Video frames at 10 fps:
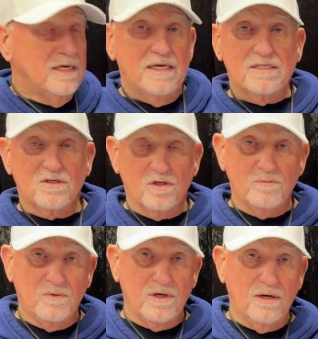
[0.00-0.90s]
Es todo
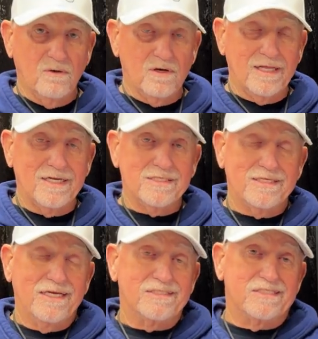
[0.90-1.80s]
por ahora. That is
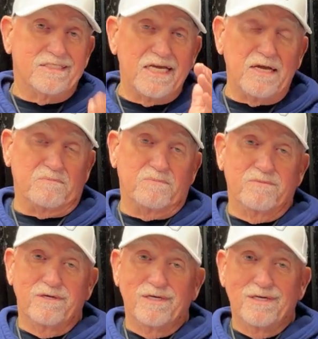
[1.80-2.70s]
a deep
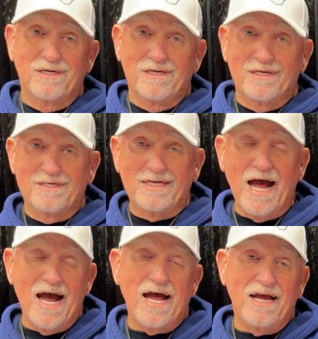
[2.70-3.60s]

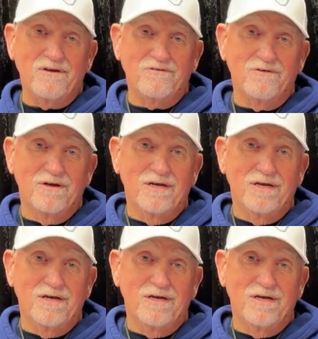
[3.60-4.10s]
dive